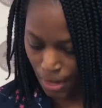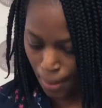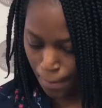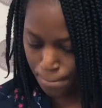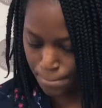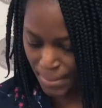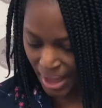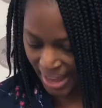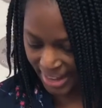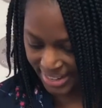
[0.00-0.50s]

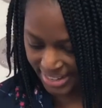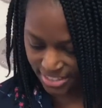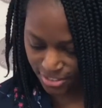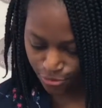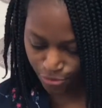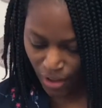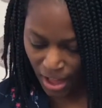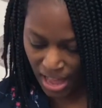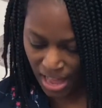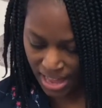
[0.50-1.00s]
minus
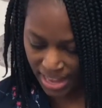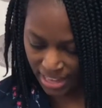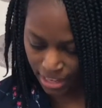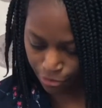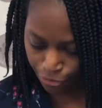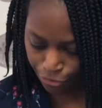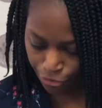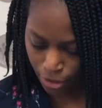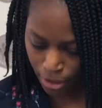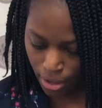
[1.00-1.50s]

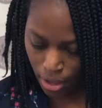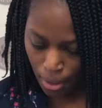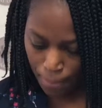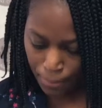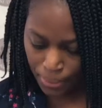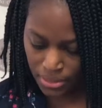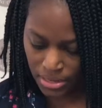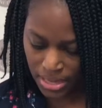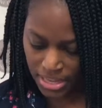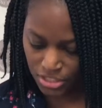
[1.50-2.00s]
5
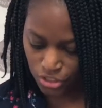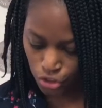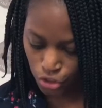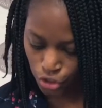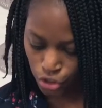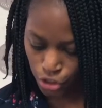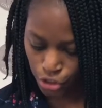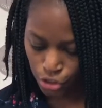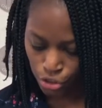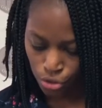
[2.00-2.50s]

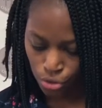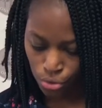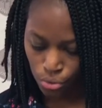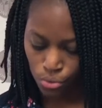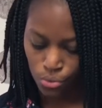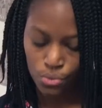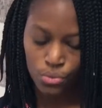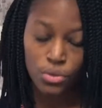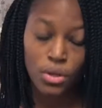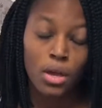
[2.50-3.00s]
plus 2
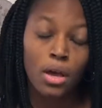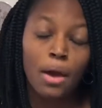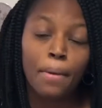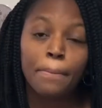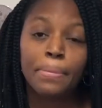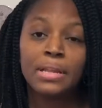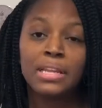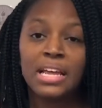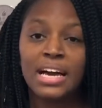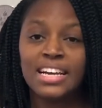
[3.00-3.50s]

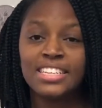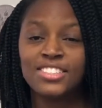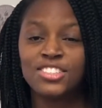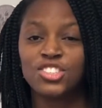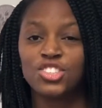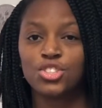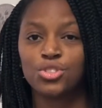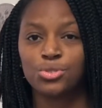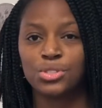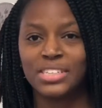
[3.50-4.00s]
plus
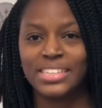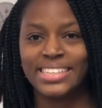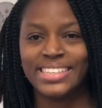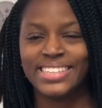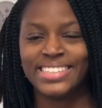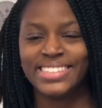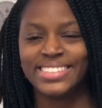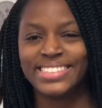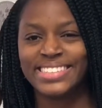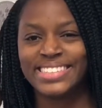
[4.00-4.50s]
3?